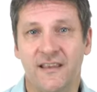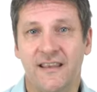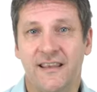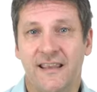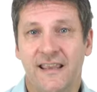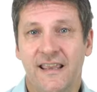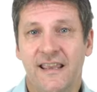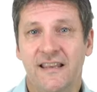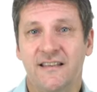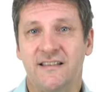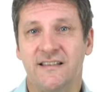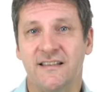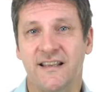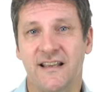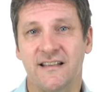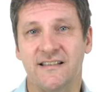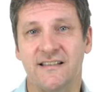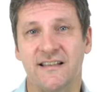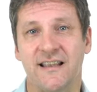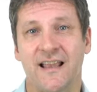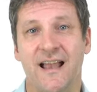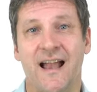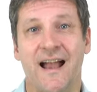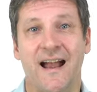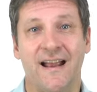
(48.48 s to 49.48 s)
The key to
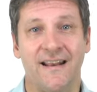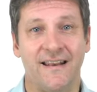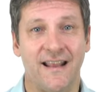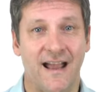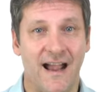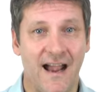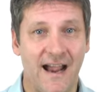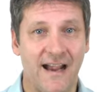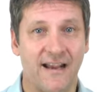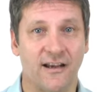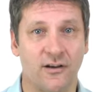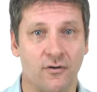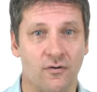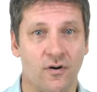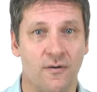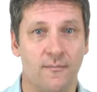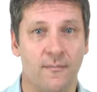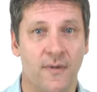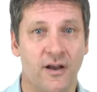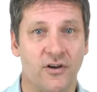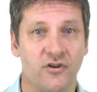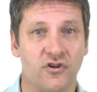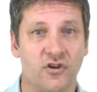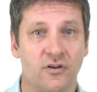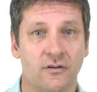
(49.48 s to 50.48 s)
getting an accurate
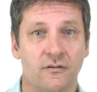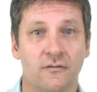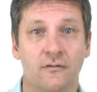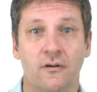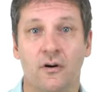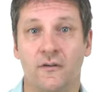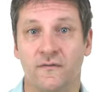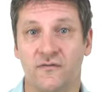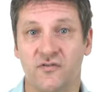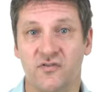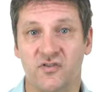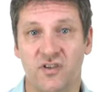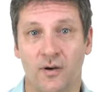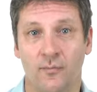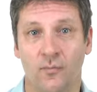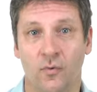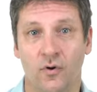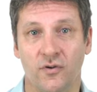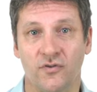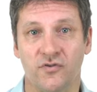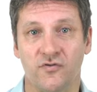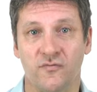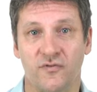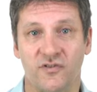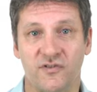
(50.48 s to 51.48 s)
measure of
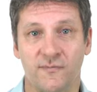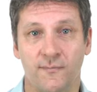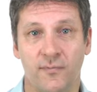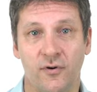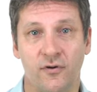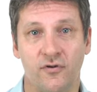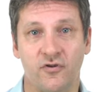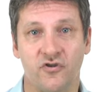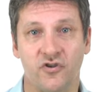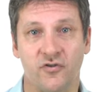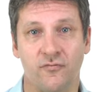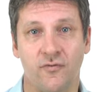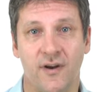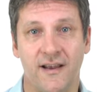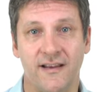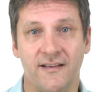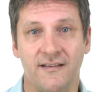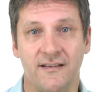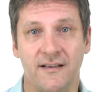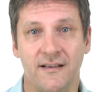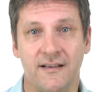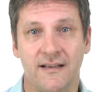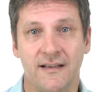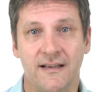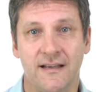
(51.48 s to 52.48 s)
someone's respiratory
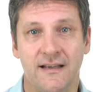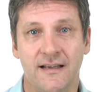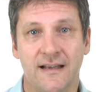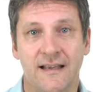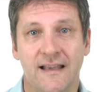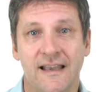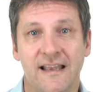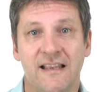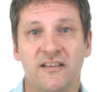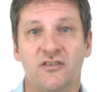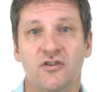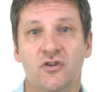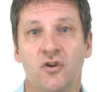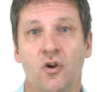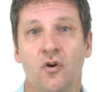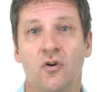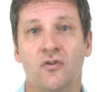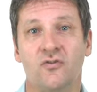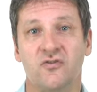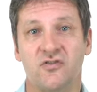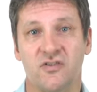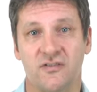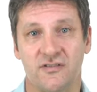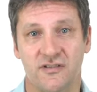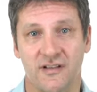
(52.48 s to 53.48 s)
rate is
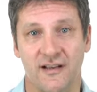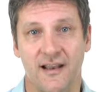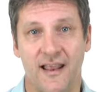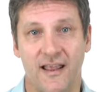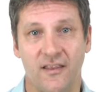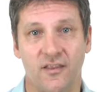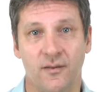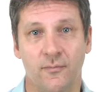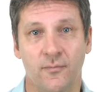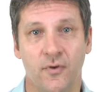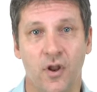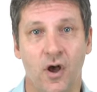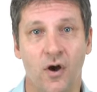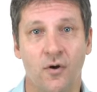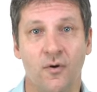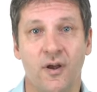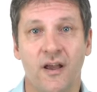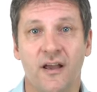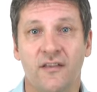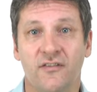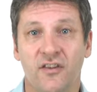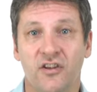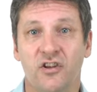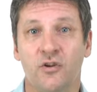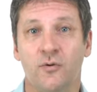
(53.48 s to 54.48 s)
not to let them know
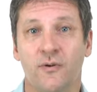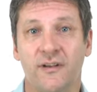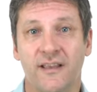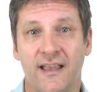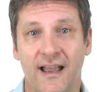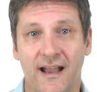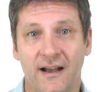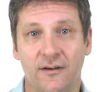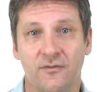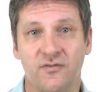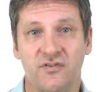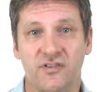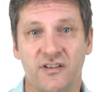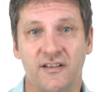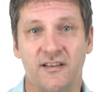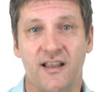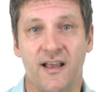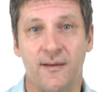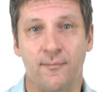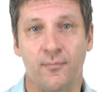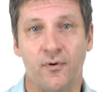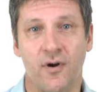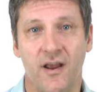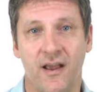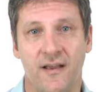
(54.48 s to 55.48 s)
that you are counting
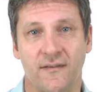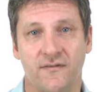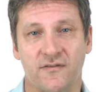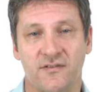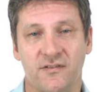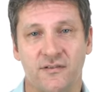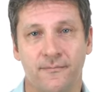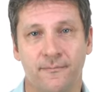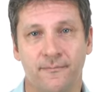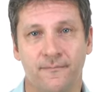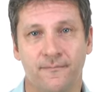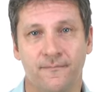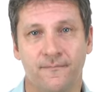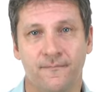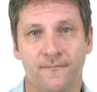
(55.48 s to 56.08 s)
their breaths.